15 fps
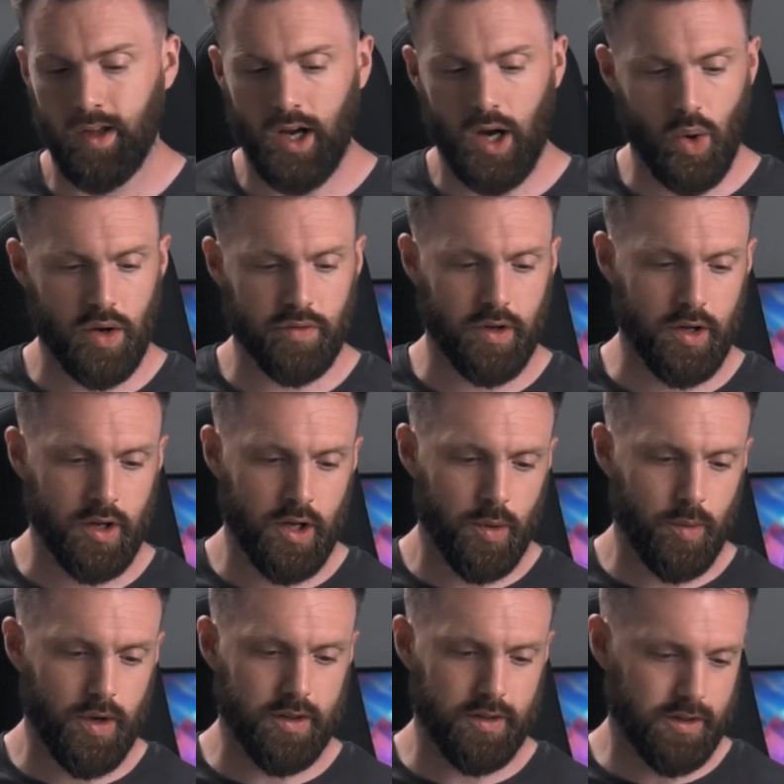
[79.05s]
However,
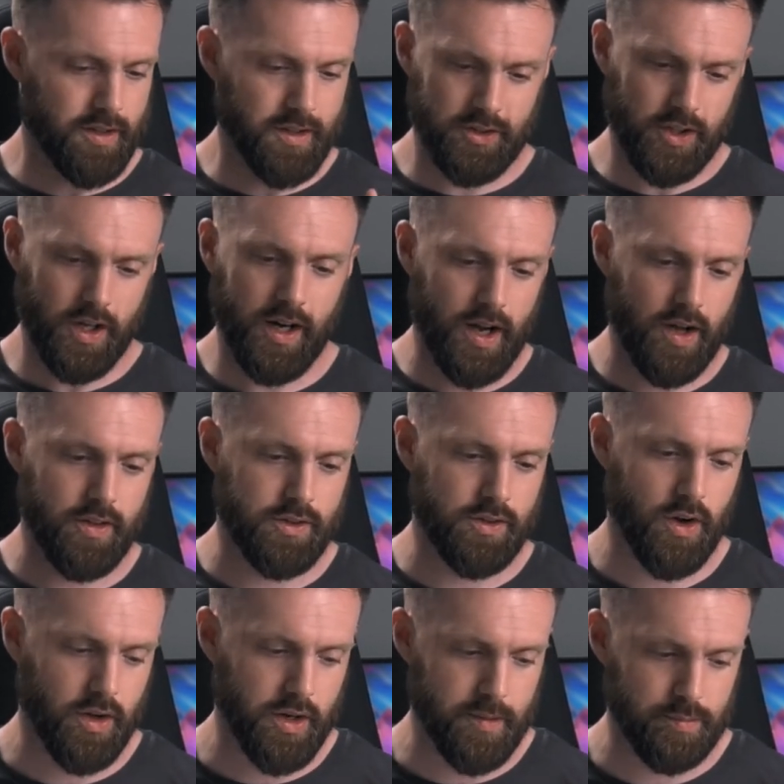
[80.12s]
we're going to check out this
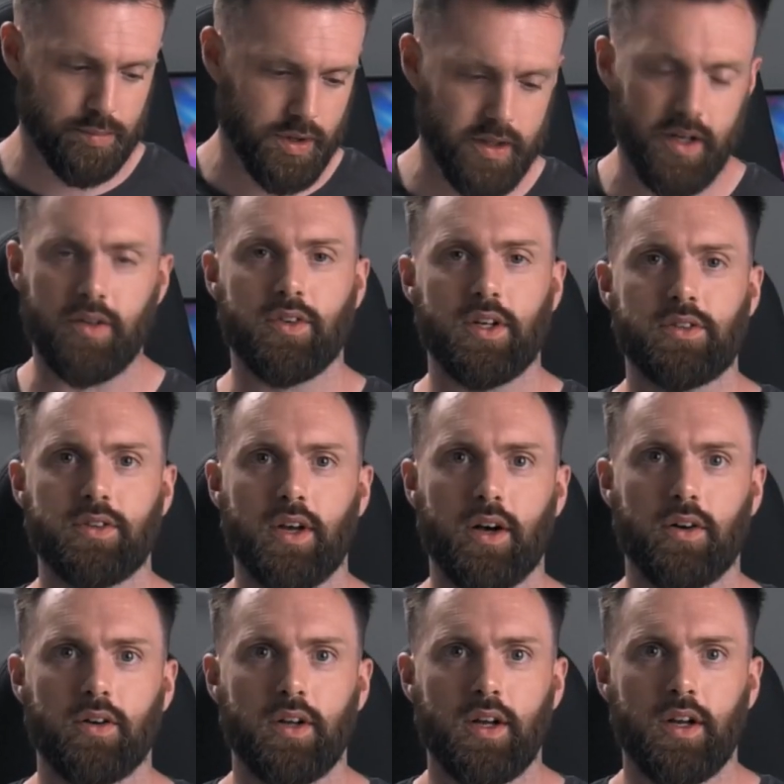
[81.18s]
card in plenty of
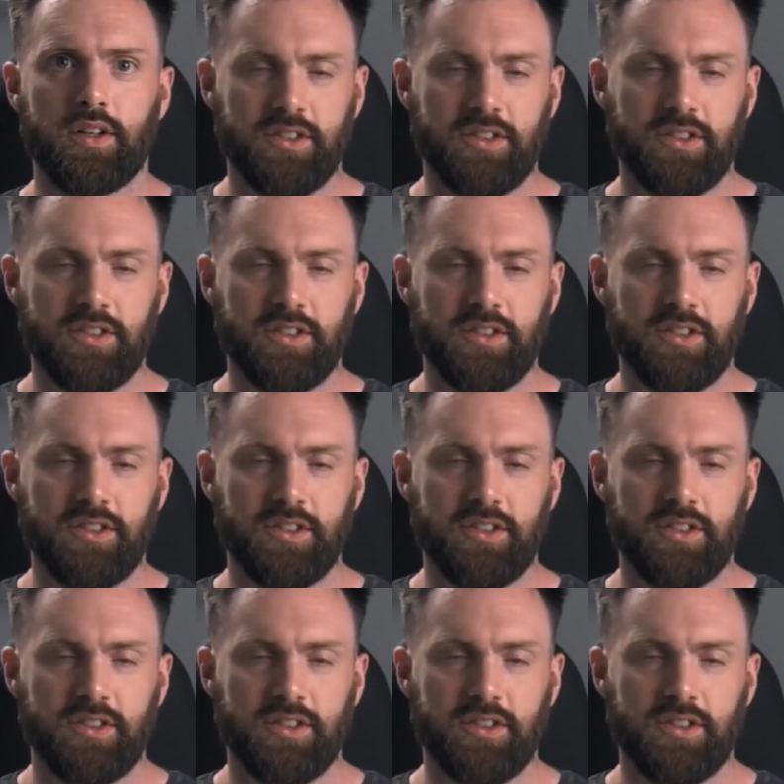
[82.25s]
detail,